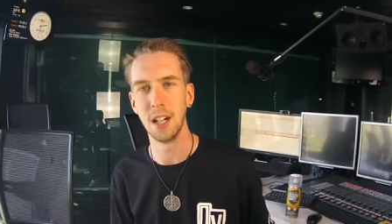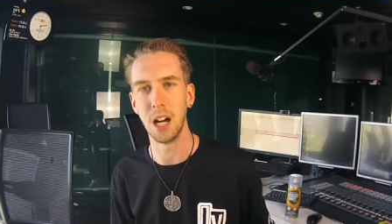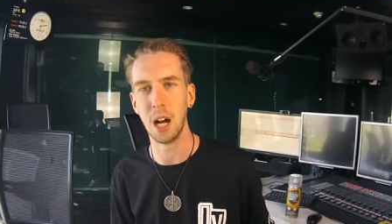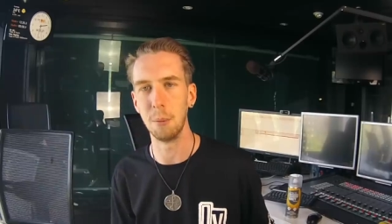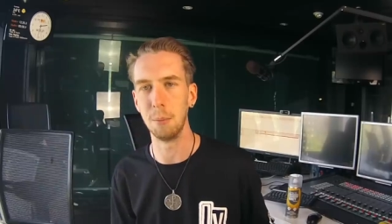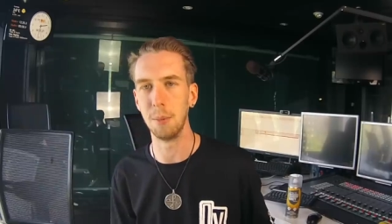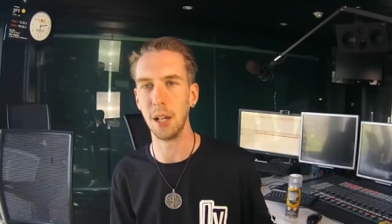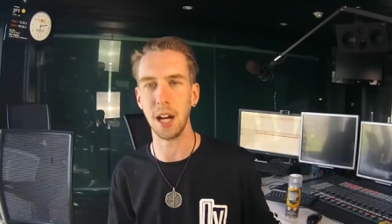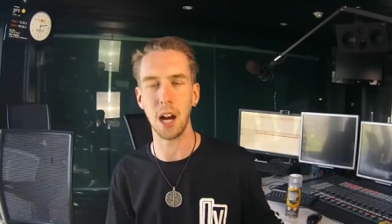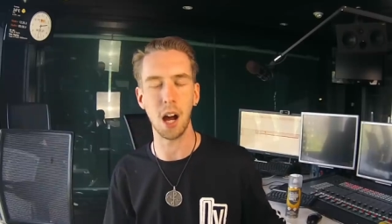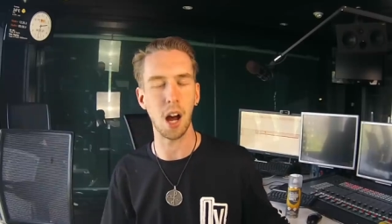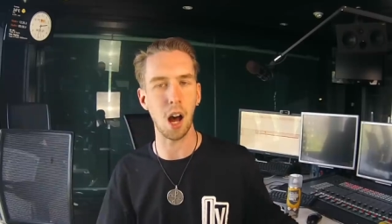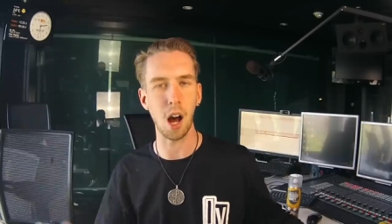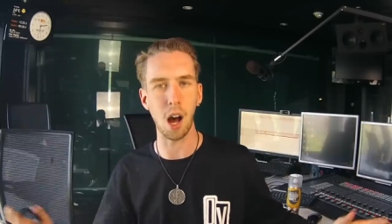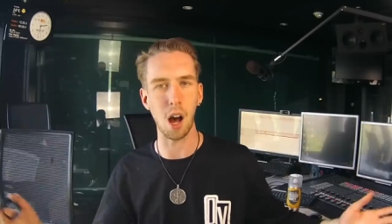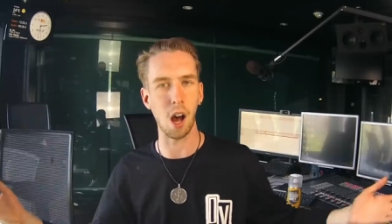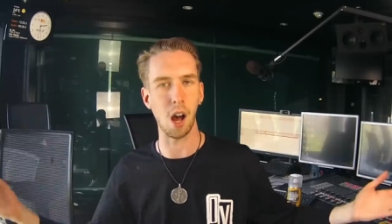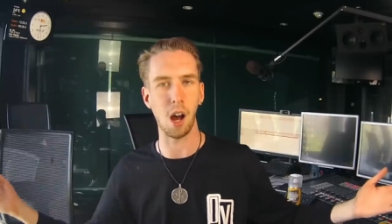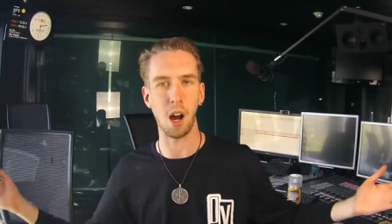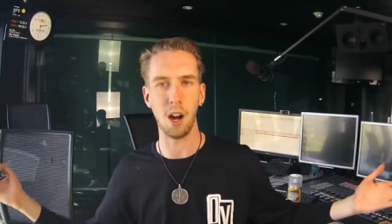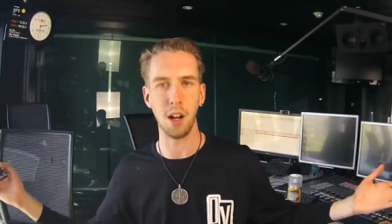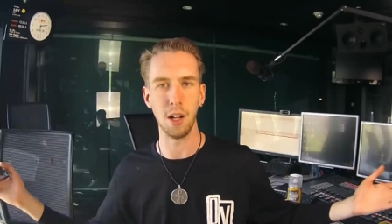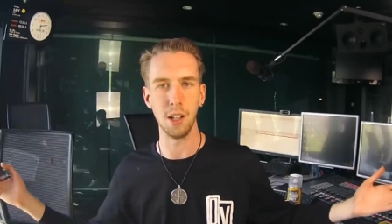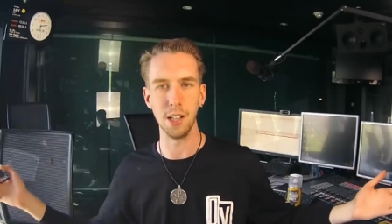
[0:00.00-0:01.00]
I'm like,
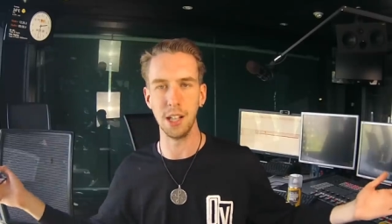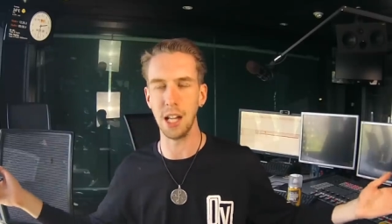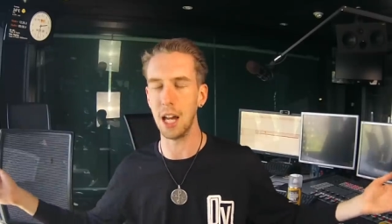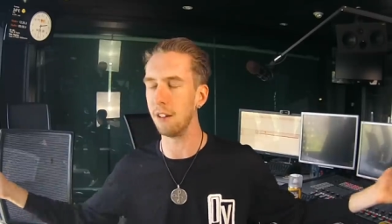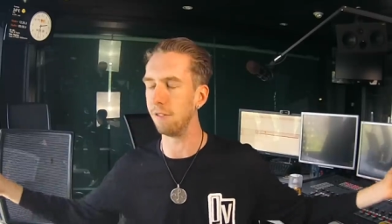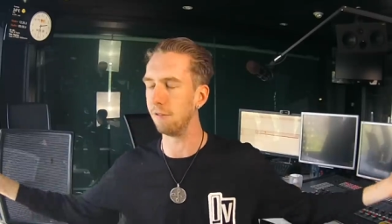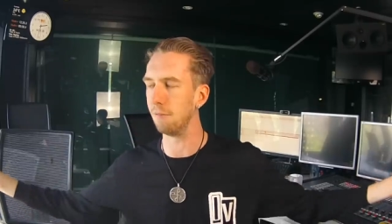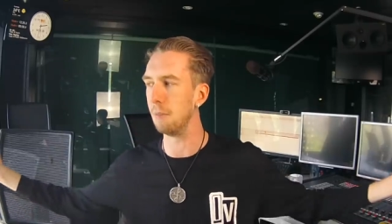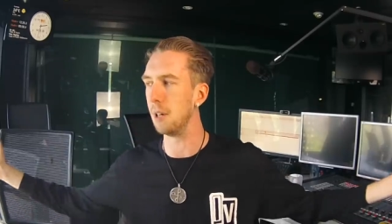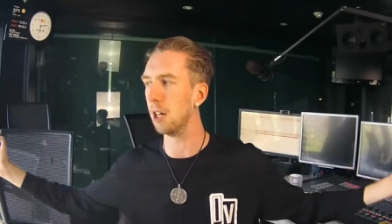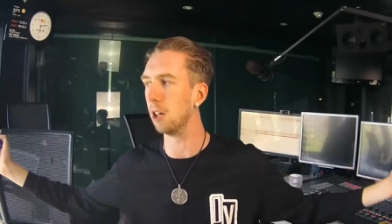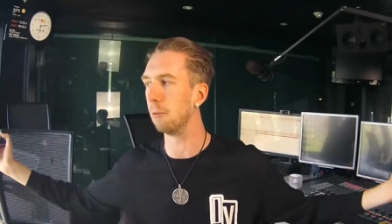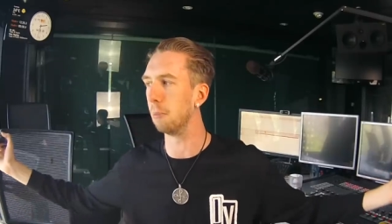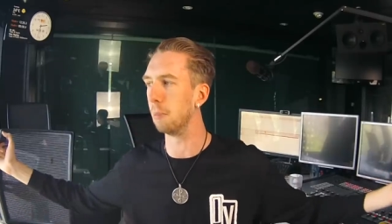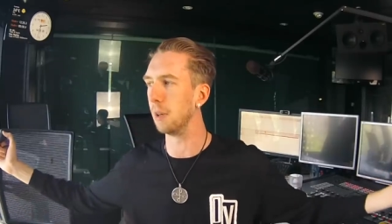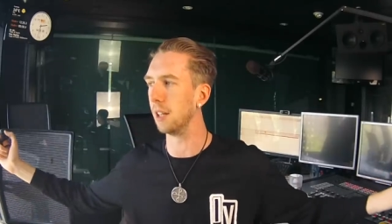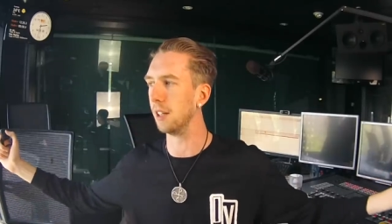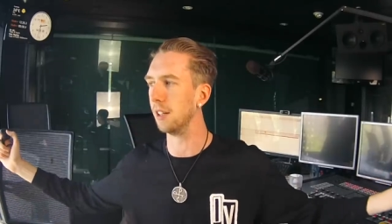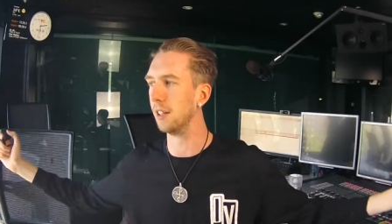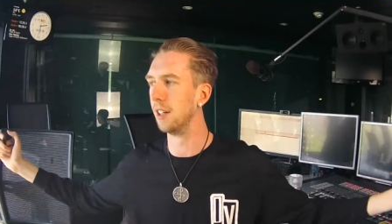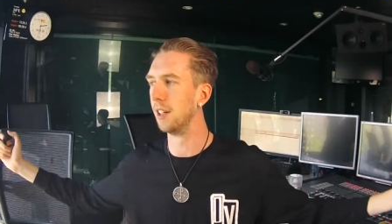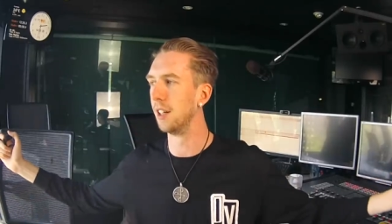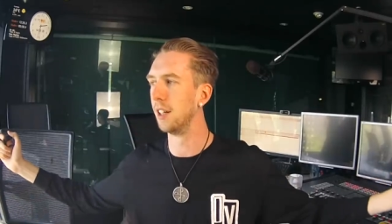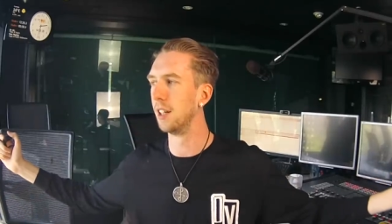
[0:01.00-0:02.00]
ah, oh, love
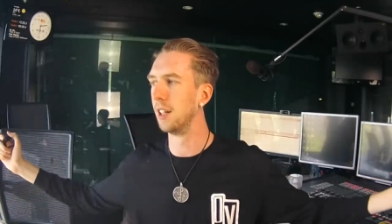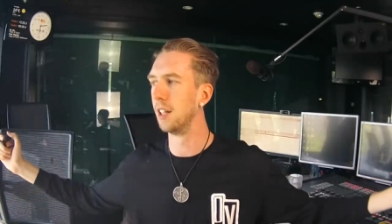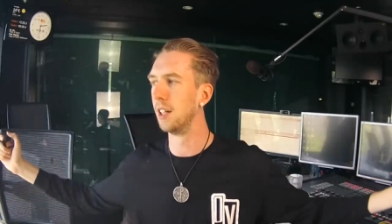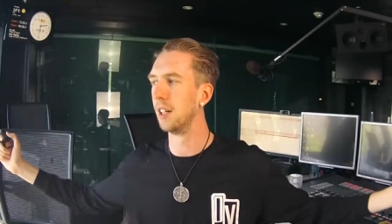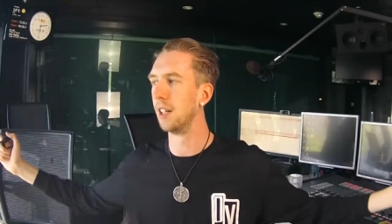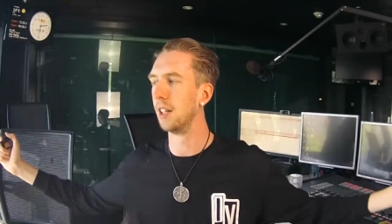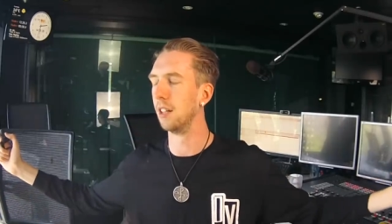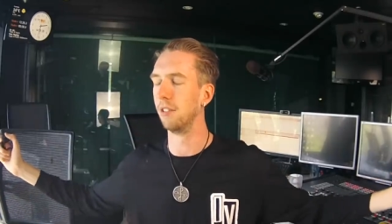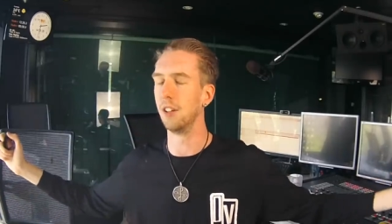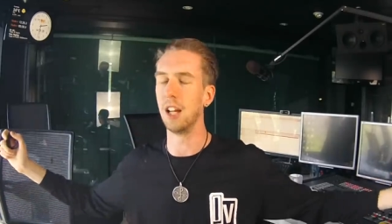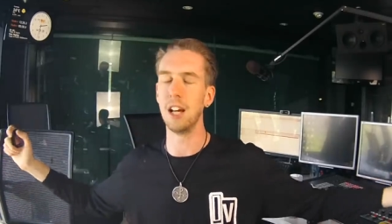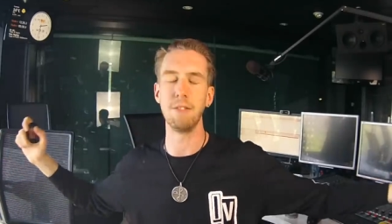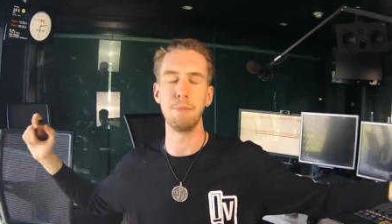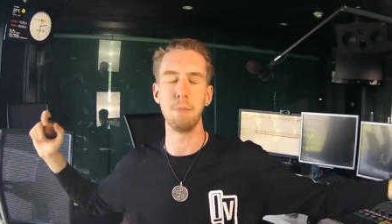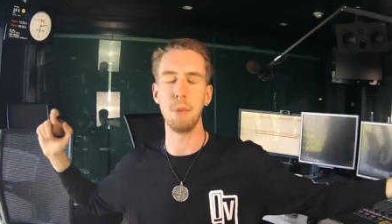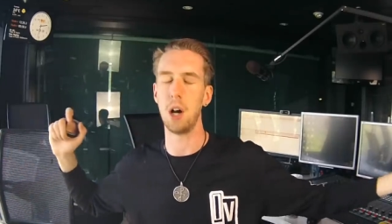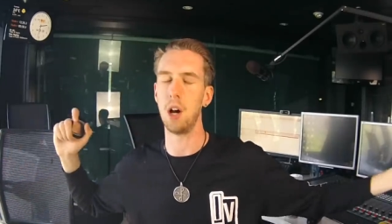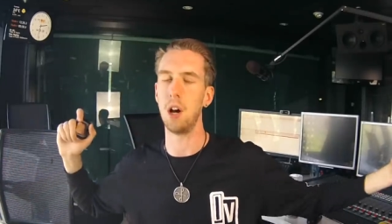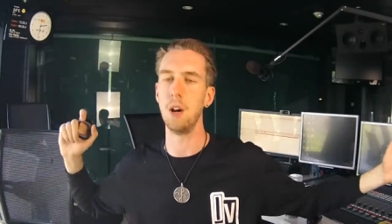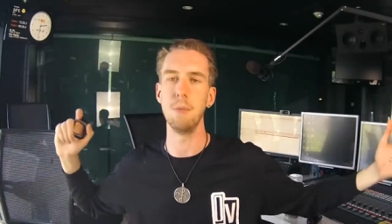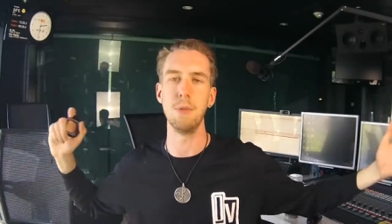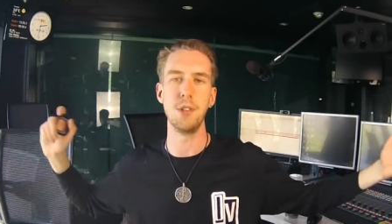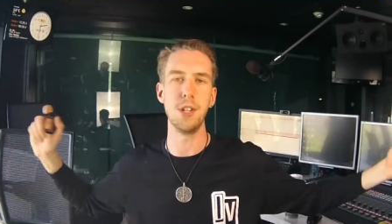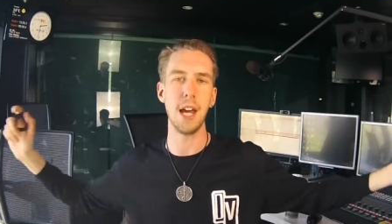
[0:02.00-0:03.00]
Melbourne. Love my
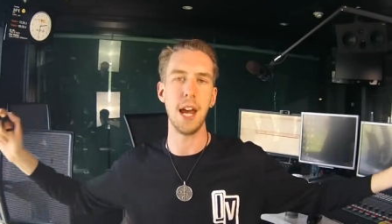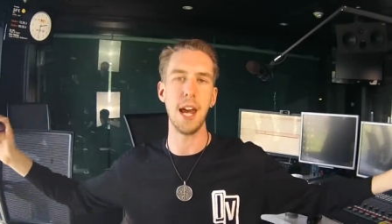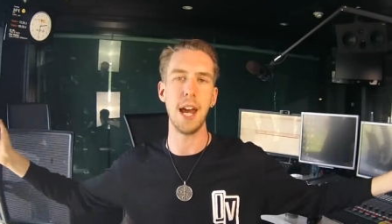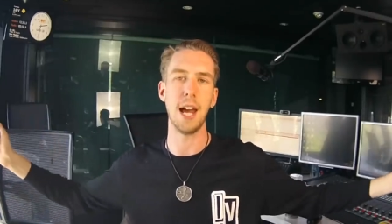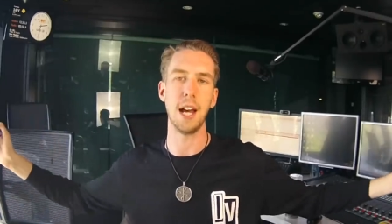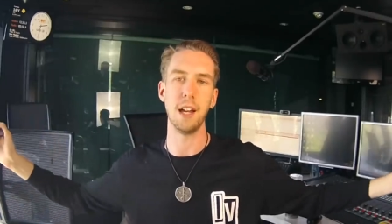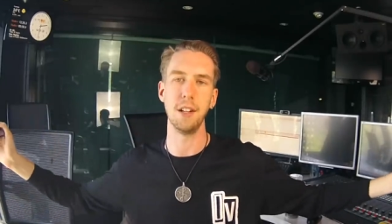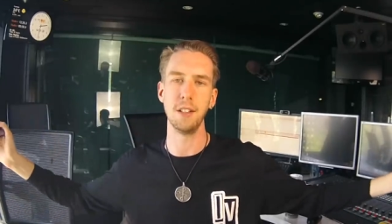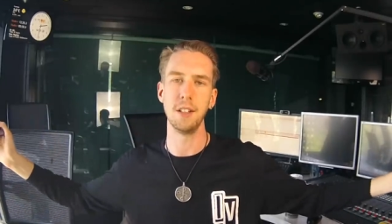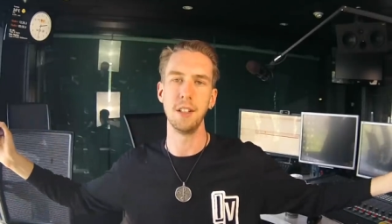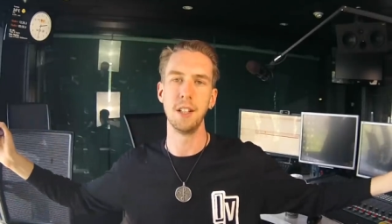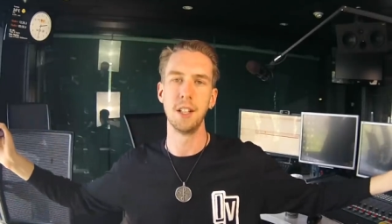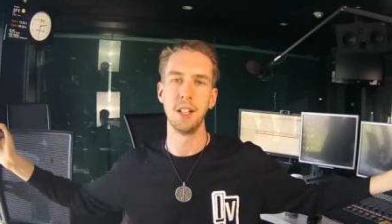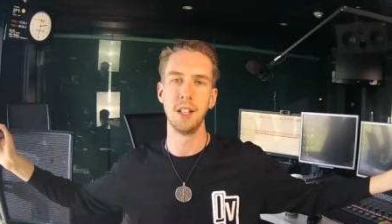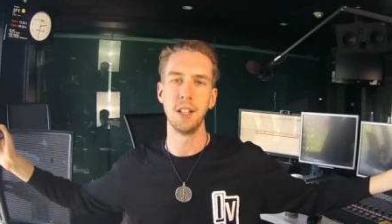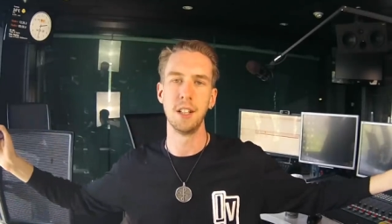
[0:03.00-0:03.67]
hometown.